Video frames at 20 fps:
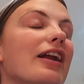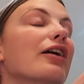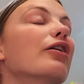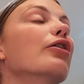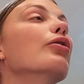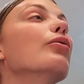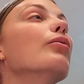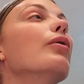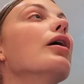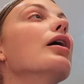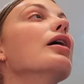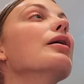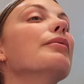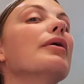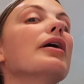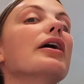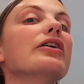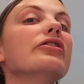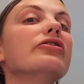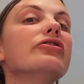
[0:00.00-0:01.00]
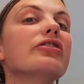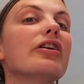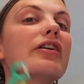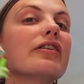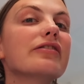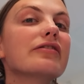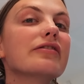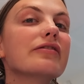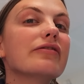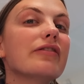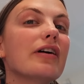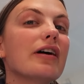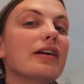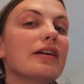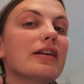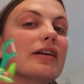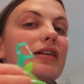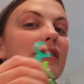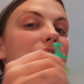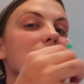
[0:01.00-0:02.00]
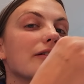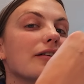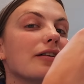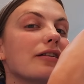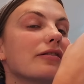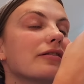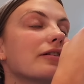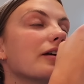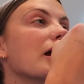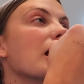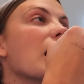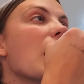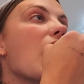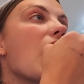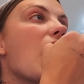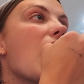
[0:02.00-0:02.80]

I don't know why, but I just find it exhausting.